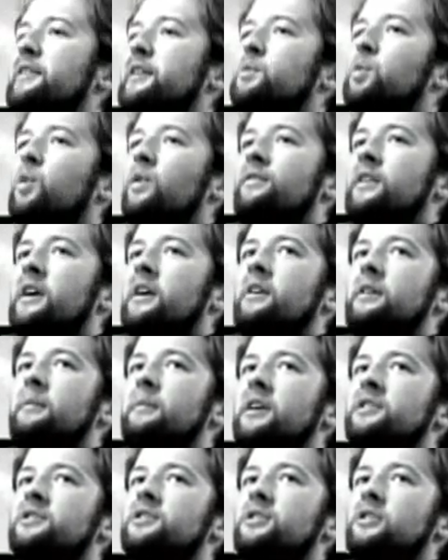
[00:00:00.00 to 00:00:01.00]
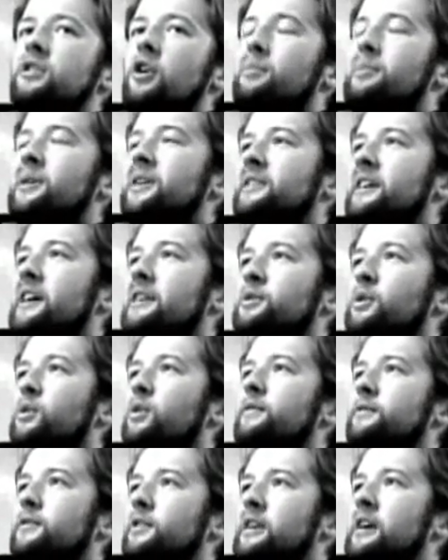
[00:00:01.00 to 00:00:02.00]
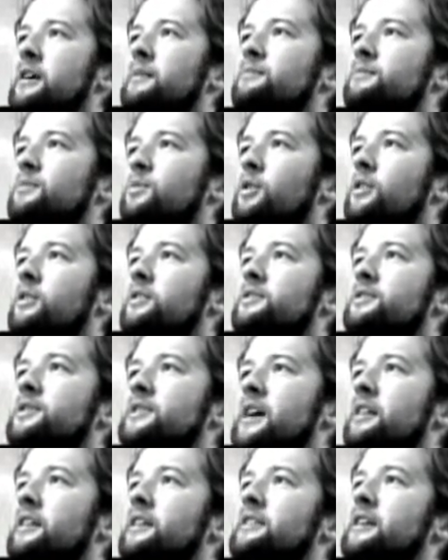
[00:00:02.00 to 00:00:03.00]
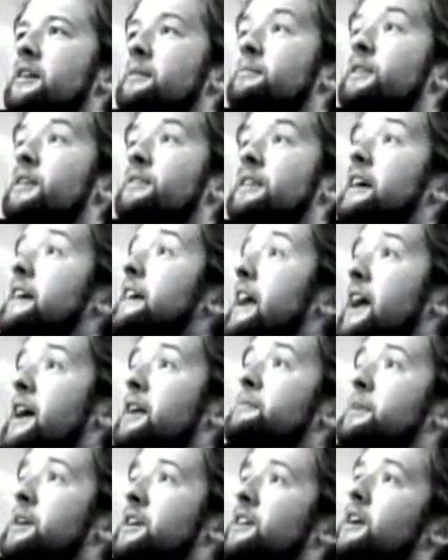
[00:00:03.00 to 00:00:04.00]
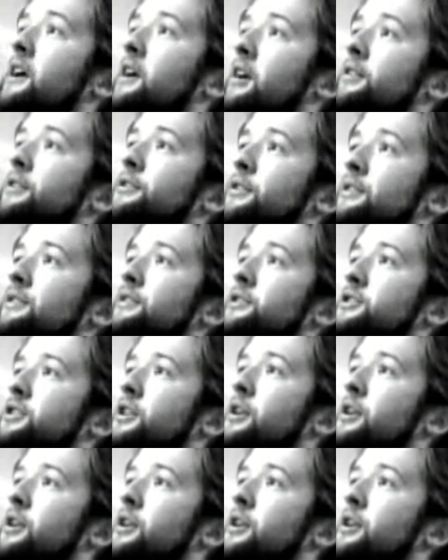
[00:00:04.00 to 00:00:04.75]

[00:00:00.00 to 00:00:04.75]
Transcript: I think we're very much opening that door for them. We're telling them that they can be a character in the